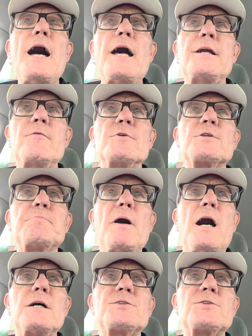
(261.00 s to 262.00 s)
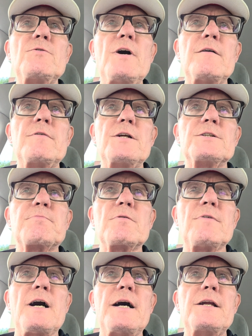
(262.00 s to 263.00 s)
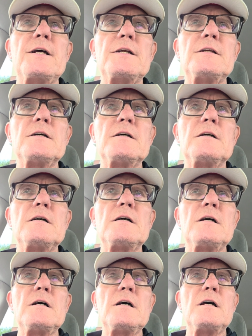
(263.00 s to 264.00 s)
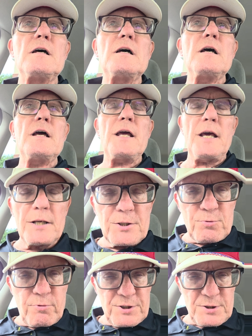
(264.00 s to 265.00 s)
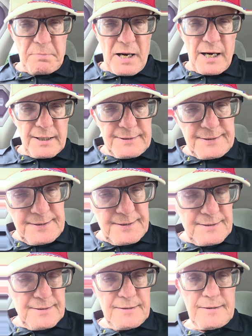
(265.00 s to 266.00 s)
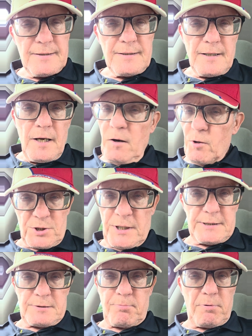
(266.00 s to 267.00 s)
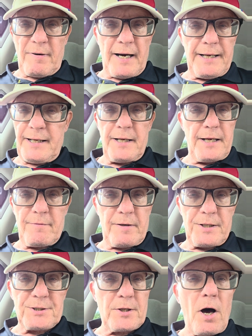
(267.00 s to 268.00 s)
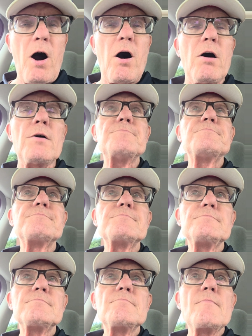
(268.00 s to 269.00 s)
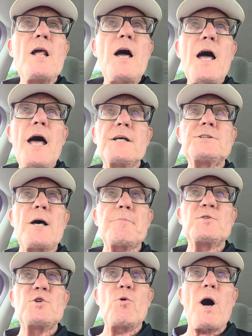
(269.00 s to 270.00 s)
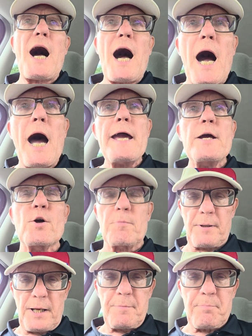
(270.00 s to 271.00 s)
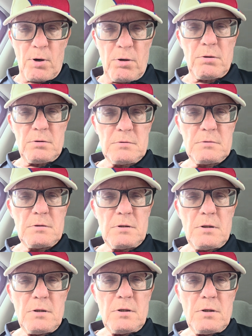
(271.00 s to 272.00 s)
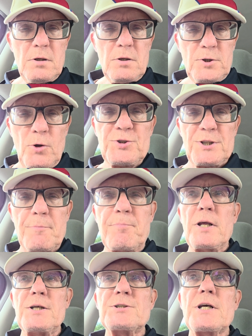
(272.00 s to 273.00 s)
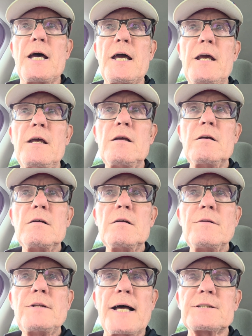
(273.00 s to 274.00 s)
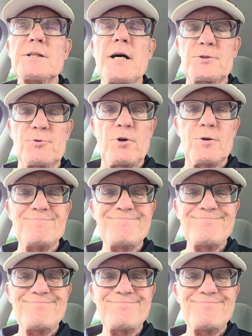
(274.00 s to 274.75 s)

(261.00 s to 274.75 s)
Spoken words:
And in response to evidence provided, his response was not to provide any evidence at all, except to hire people to simply say, that's not true.